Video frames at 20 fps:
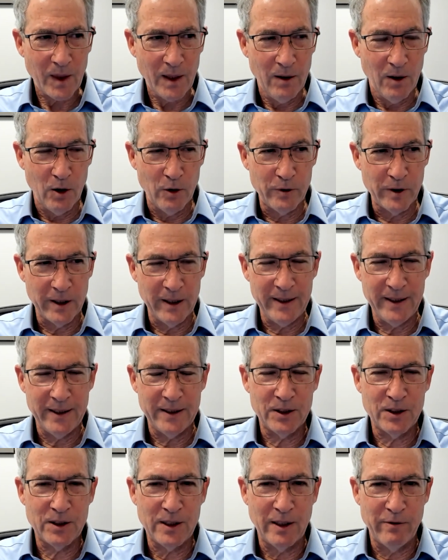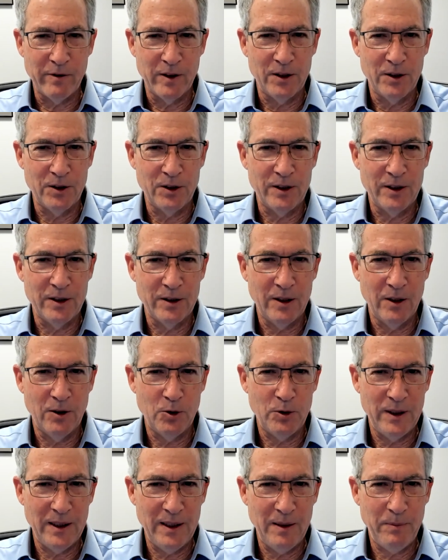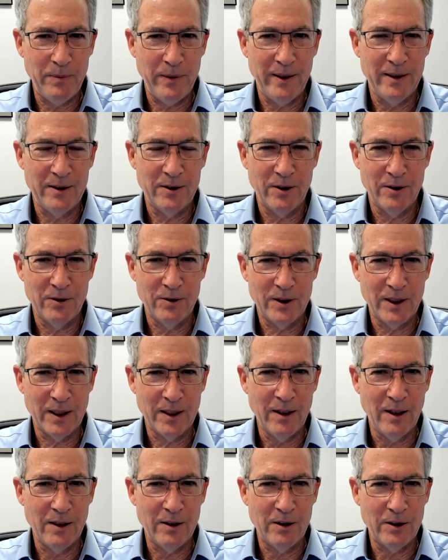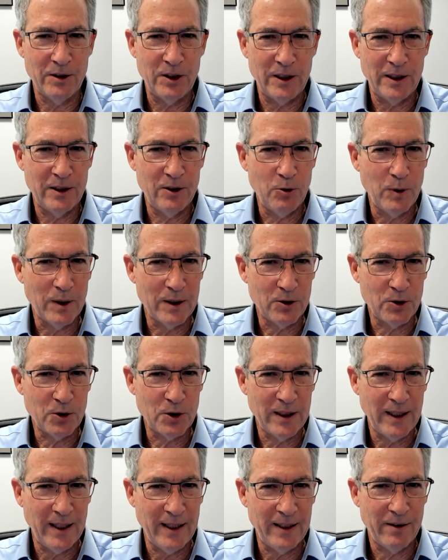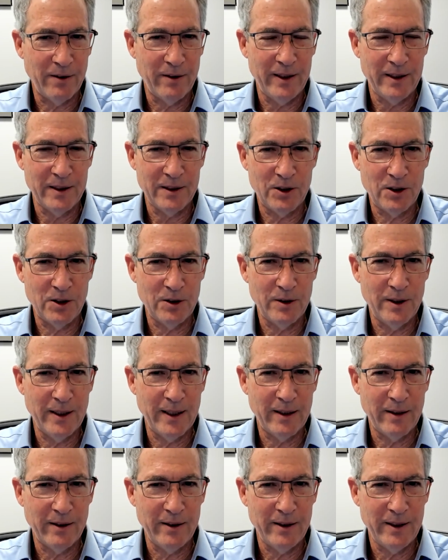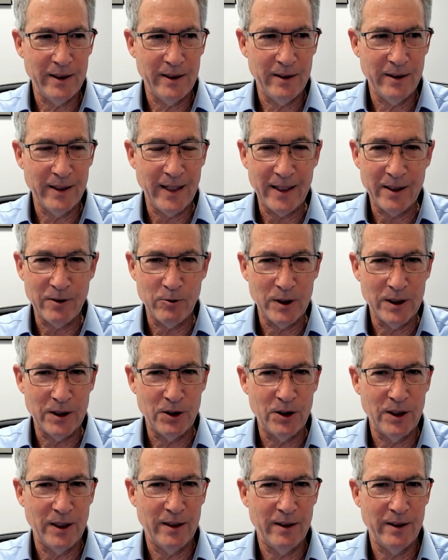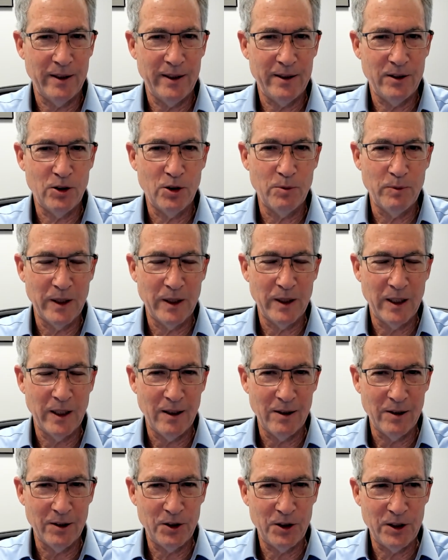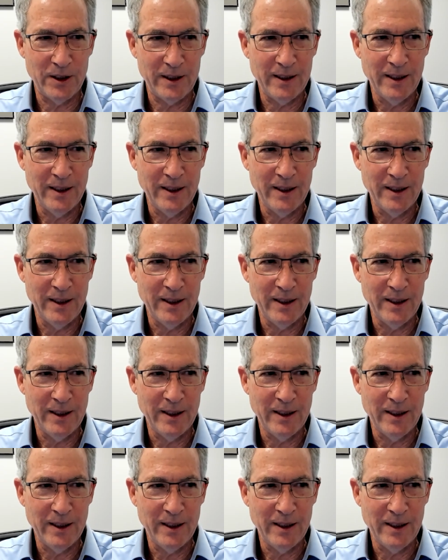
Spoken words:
over the years, I've learned to go deep into the technology to understand things, to get the language and the terminology,